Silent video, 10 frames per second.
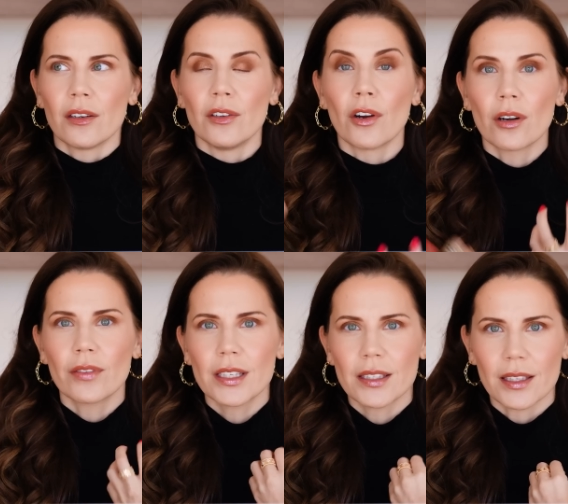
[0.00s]

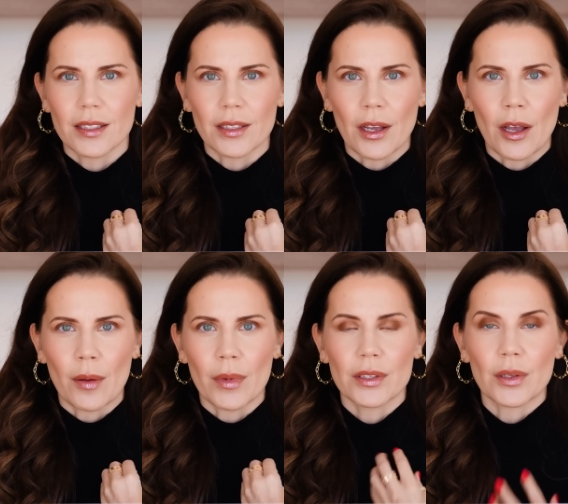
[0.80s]
nervous
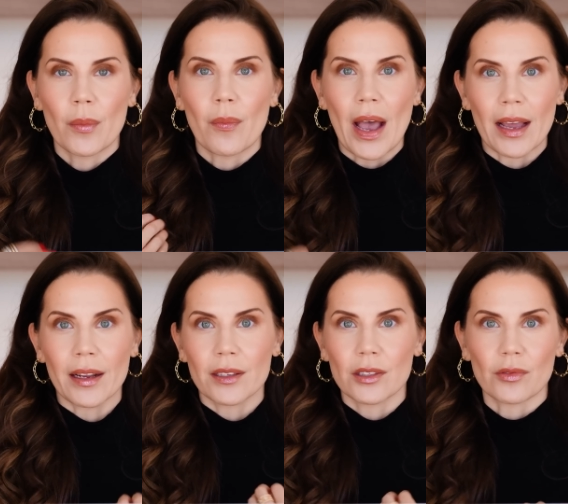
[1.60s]
system,
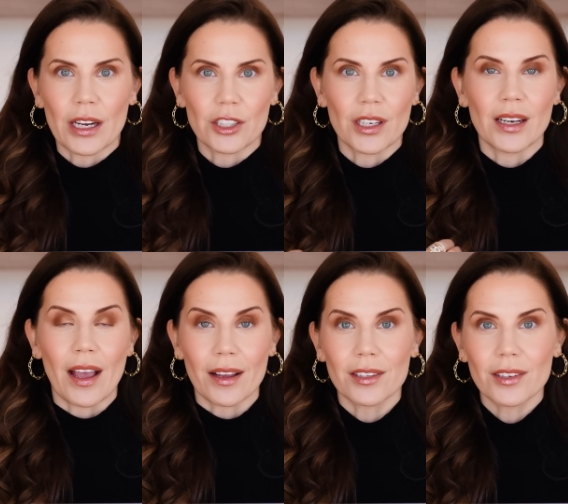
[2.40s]
somatic
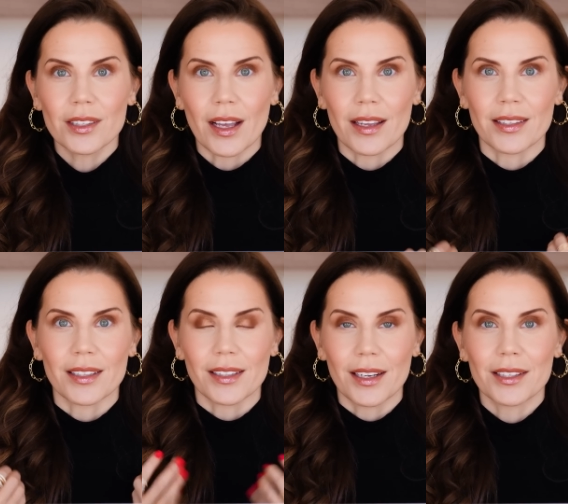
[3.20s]
stretching
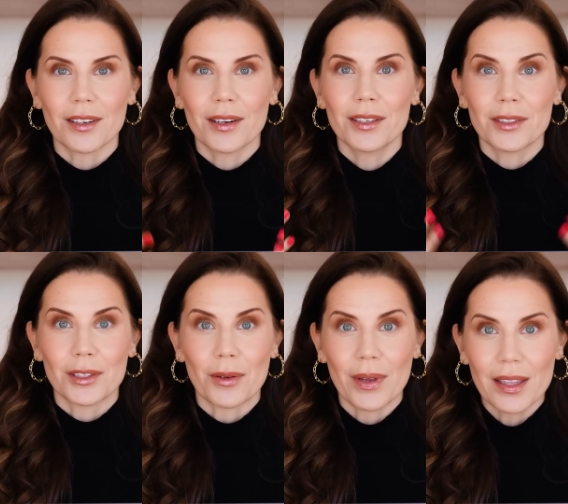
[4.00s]
exercises. And I started
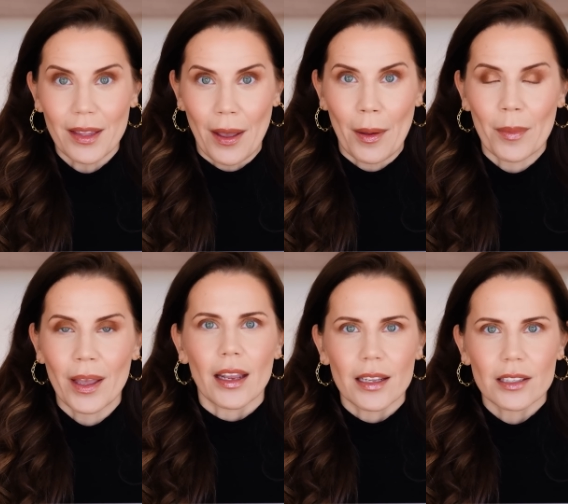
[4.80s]
doing them
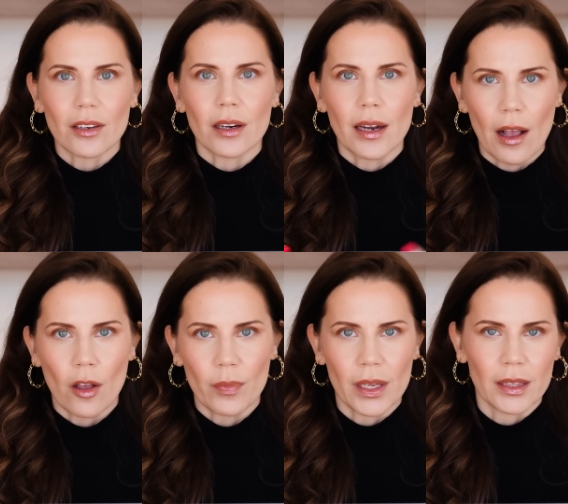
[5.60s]
and it started
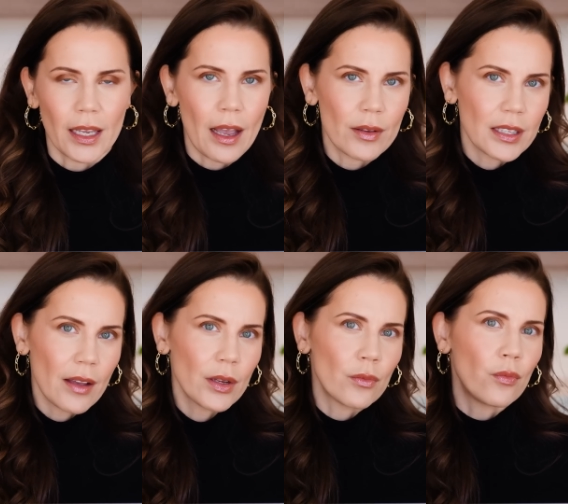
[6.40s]
helping. Like I was
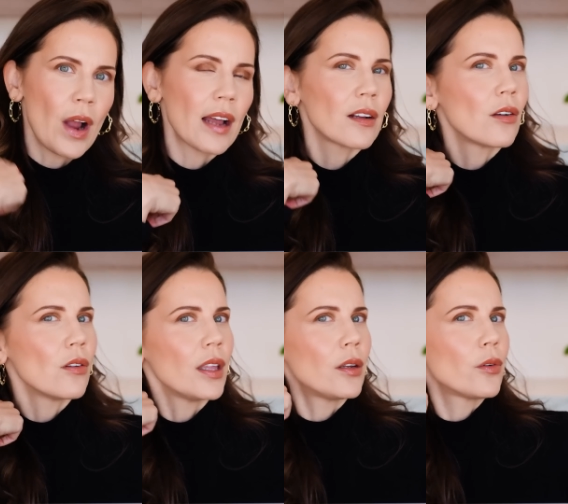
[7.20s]
having
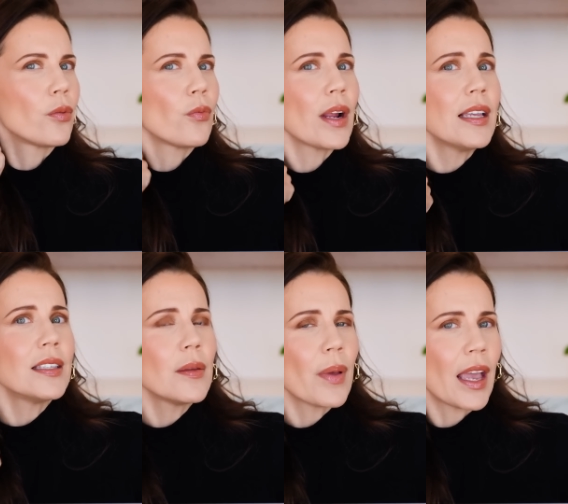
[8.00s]
radical, like
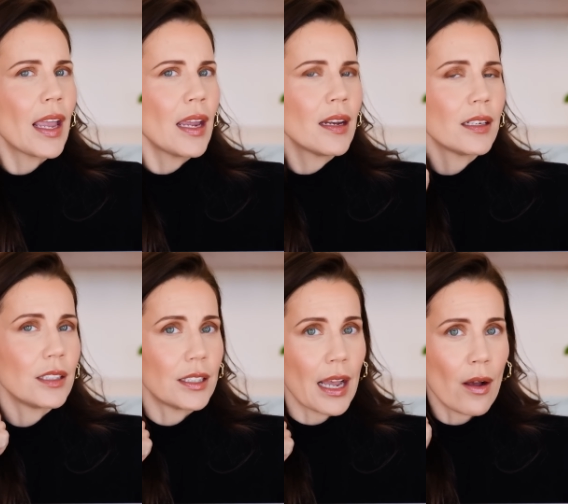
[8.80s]
crazy
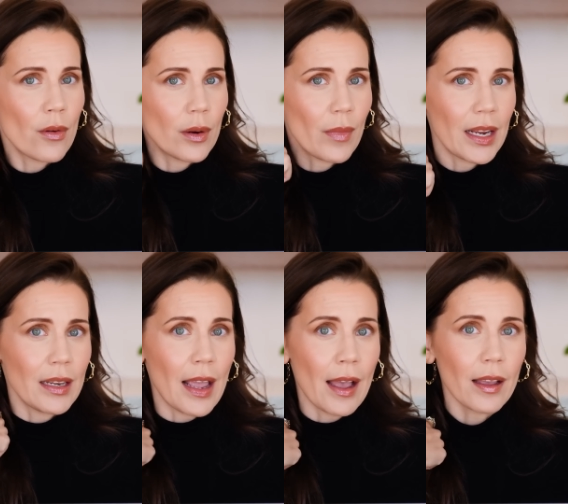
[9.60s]
pain down my
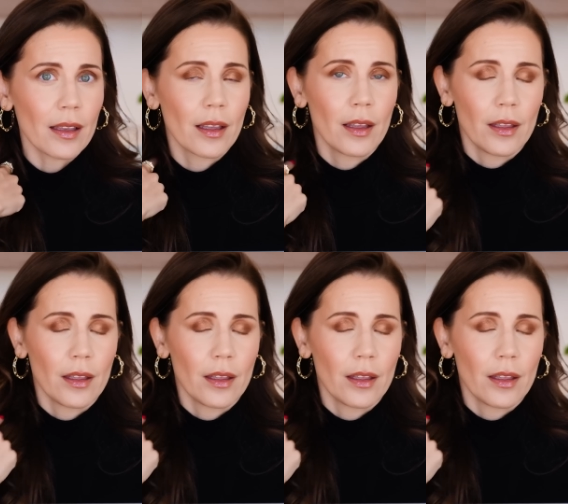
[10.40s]
neck